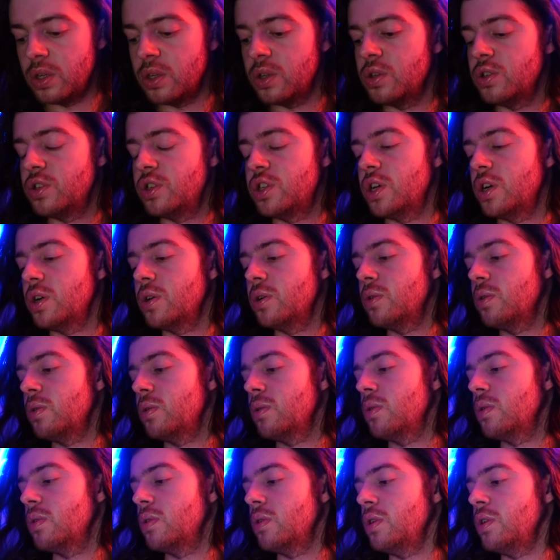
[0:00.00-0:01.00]

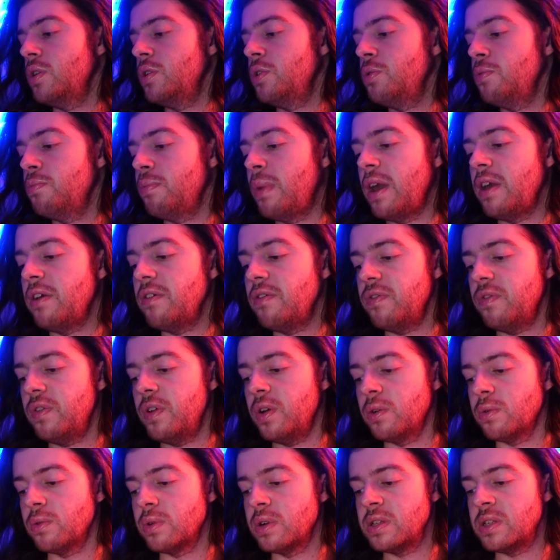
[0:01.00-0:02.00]
So you may
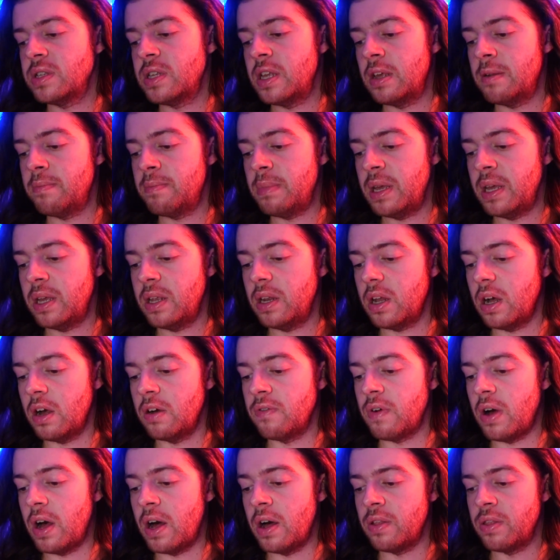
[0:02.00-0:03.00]
feel resentment
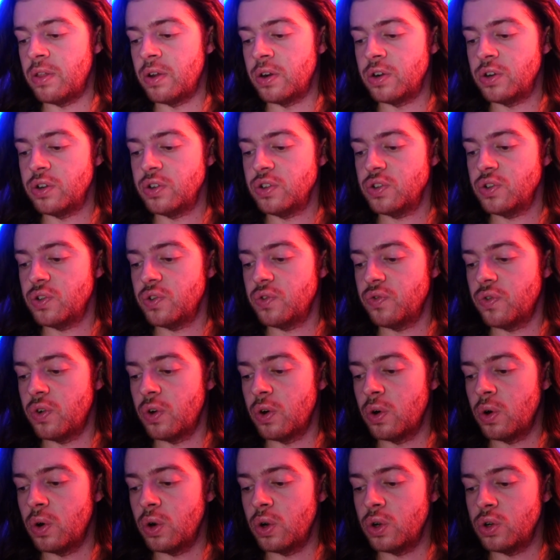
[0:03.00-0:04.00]
of others
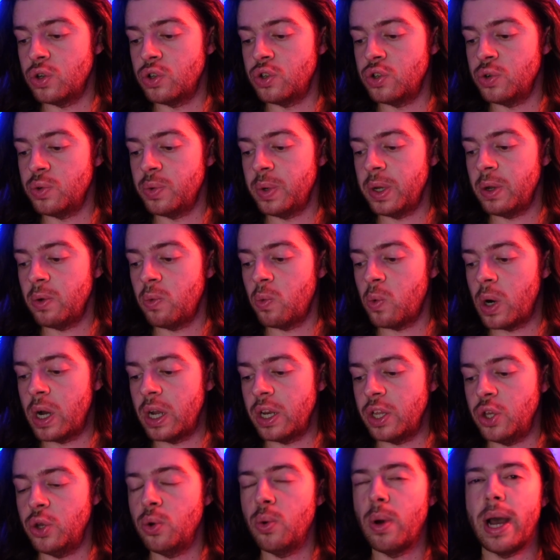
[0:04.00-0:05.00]
for doing
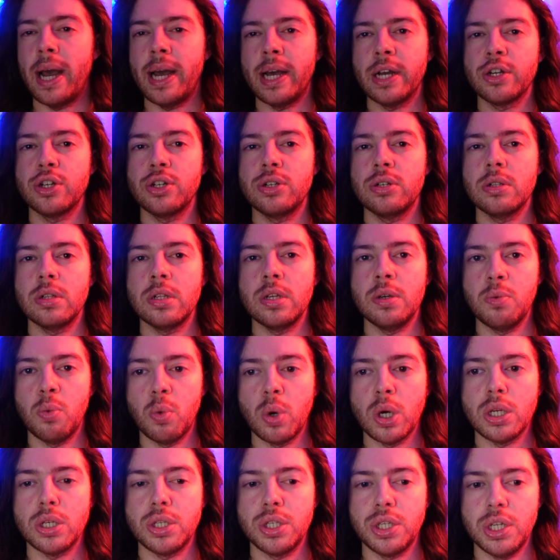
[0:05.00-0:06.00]
what you actually
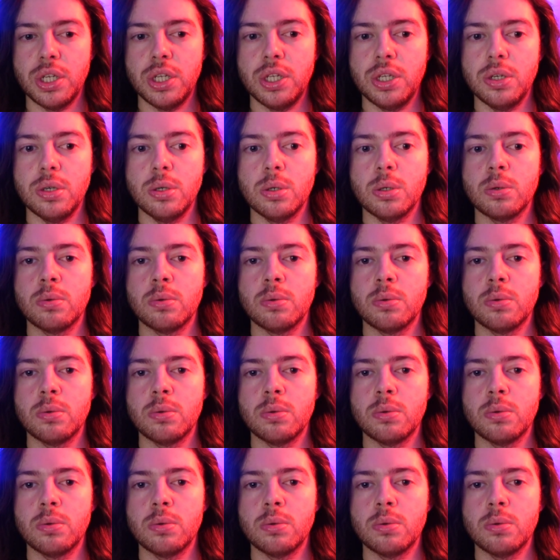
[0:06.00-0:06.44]
want to do.